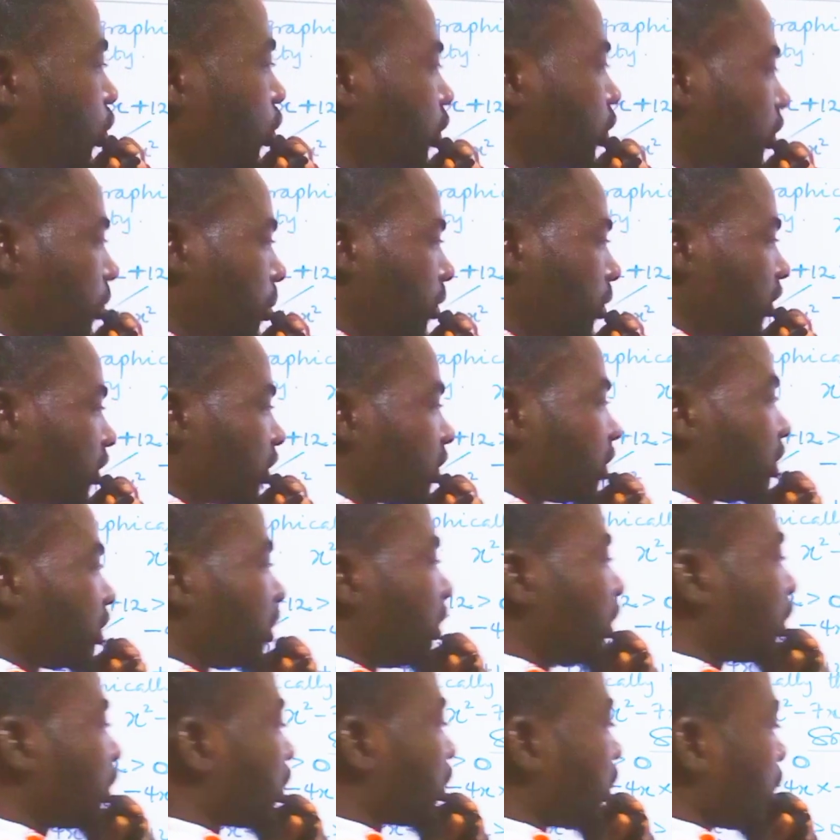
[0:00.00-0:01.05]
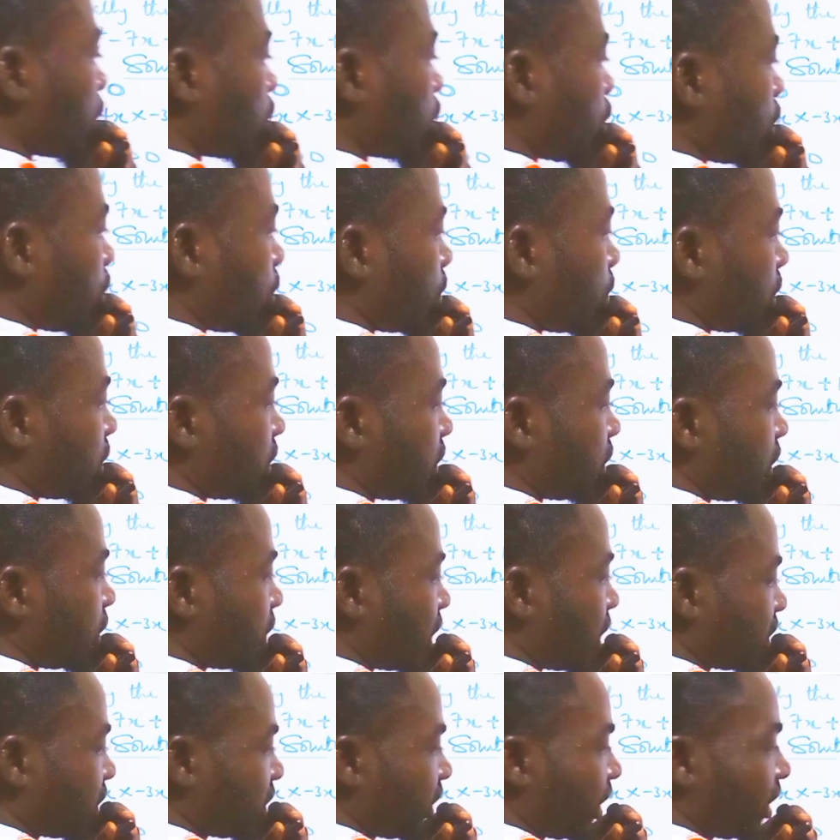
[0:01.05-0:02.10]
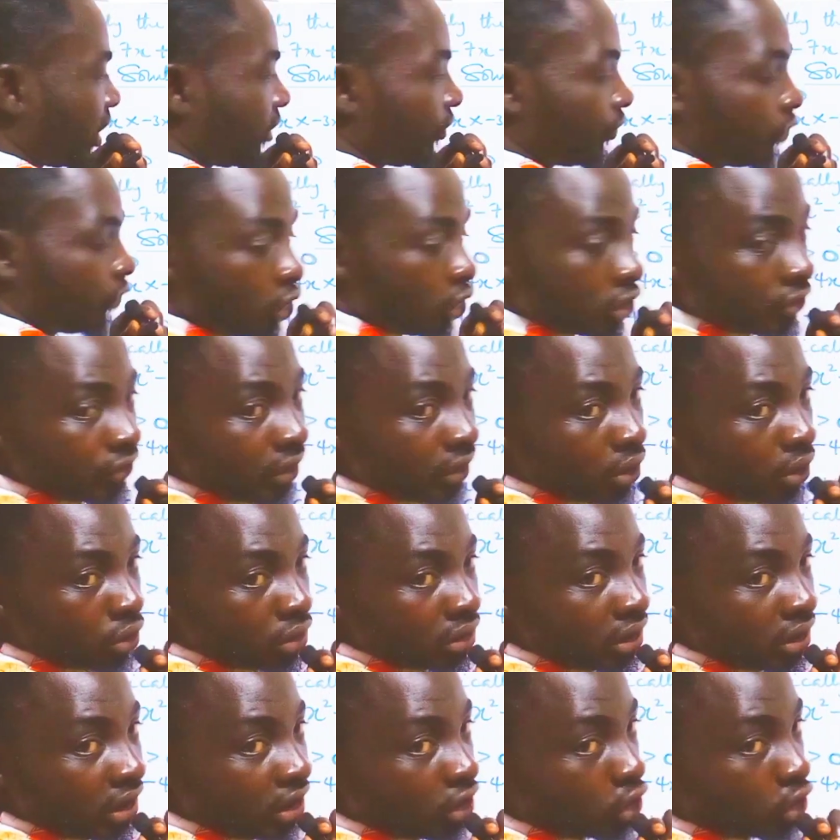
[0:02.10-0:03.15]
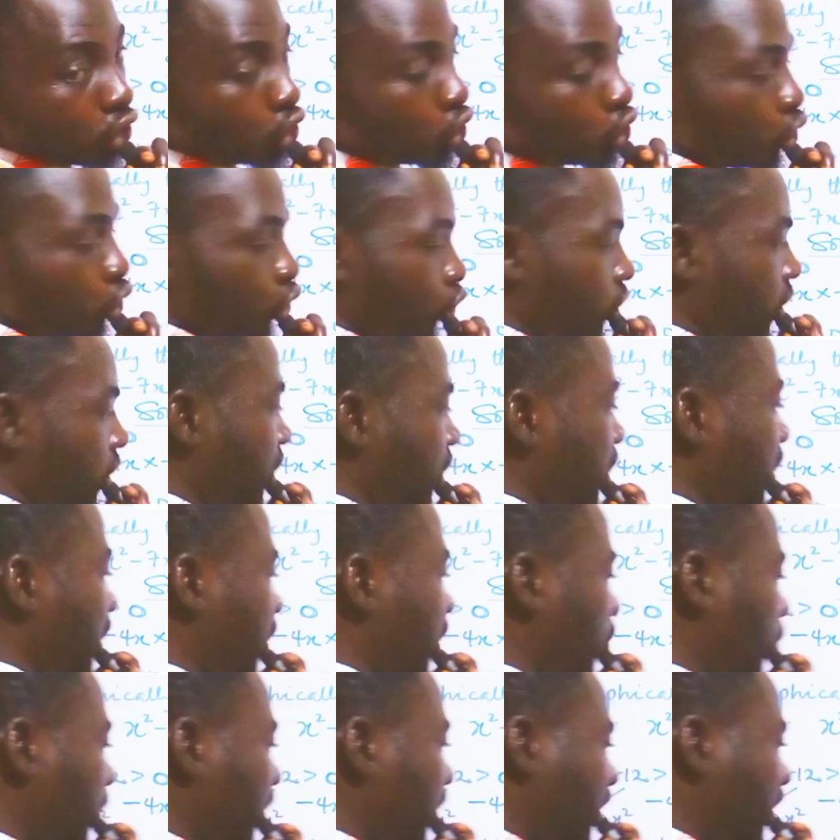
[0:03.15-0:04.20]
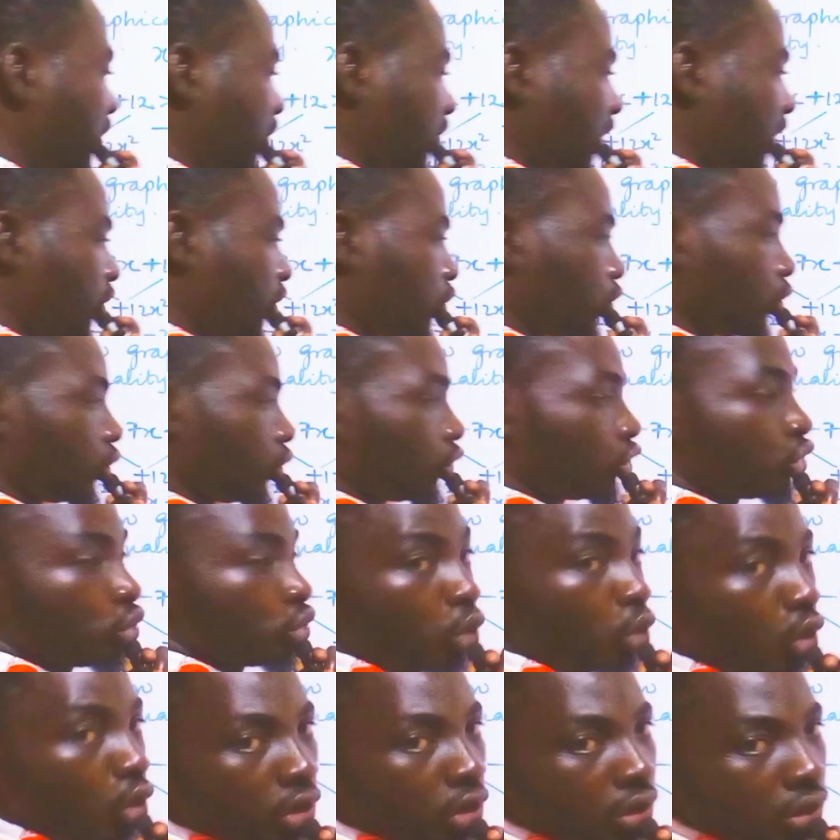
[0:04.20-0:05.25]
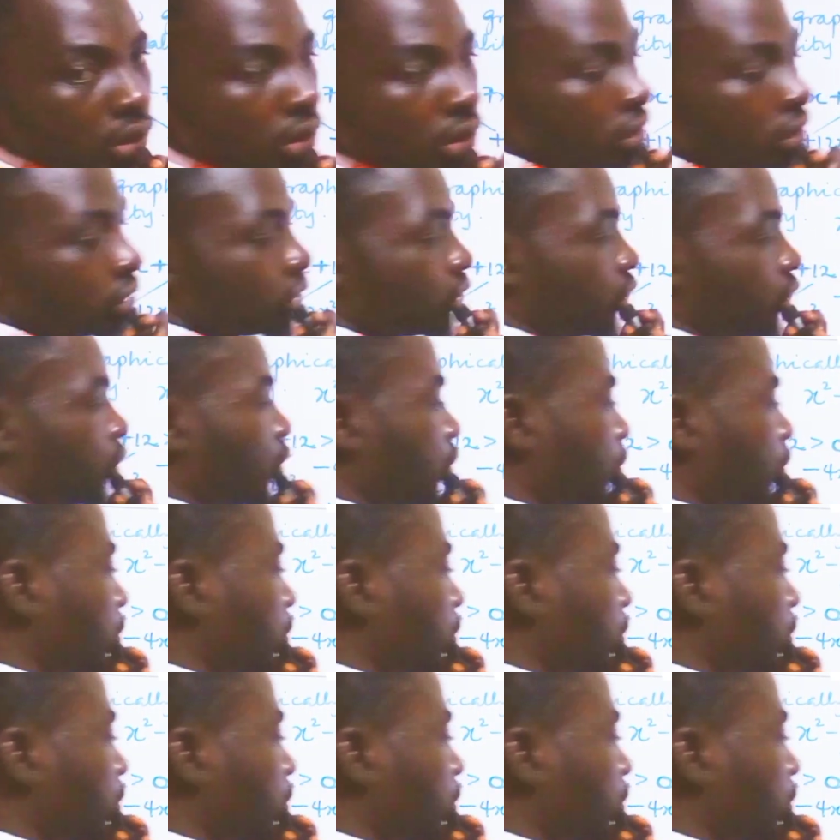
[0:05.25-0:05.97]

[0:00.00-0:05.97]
which means this second one here, you can see that the first value here is 2. And when I try to 2 work, so